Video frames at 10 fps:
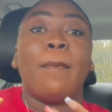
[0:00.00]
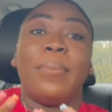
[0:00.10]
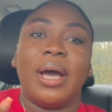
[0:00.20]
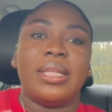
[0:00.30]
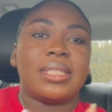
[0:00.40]

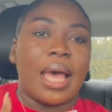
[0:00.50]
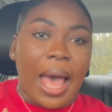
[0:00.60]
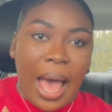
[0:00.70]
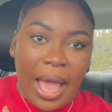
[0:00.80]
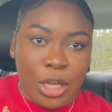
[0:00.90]
But
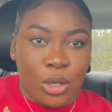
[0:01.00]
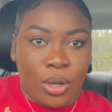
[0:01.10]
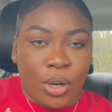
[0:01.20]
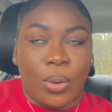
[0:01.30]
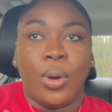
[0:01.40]
I
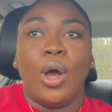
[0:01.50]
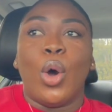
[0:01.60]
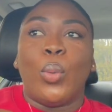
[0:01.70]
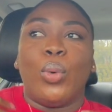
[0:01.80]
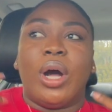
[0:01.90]
know
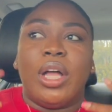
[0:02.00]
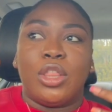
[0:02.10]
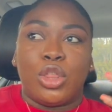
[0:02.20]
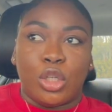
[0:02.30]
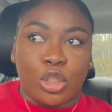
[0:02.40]
what
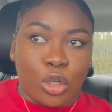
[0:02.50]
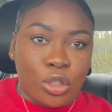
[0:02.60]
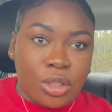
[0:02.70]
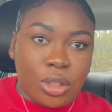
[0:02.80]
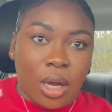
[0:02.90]
the
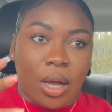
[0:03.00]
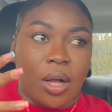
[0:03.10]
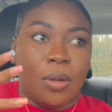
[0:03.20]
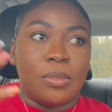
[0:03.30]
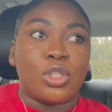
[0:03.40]
church
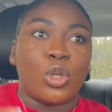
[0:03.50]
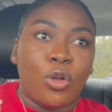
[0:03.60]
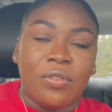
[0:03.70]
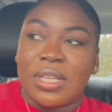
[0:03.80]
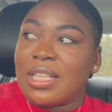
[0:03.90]

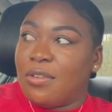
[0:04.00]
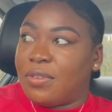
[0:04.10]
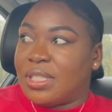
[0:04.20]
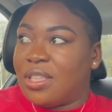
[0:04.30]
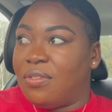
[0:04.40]
service and
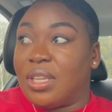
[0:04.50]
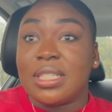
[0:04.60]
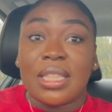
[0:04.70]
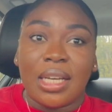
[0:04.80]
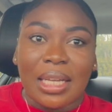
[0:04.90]

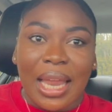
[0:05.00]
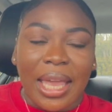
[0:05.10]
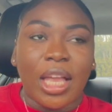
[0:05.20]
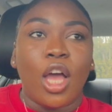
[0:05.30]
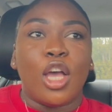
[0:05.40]
festivities look like,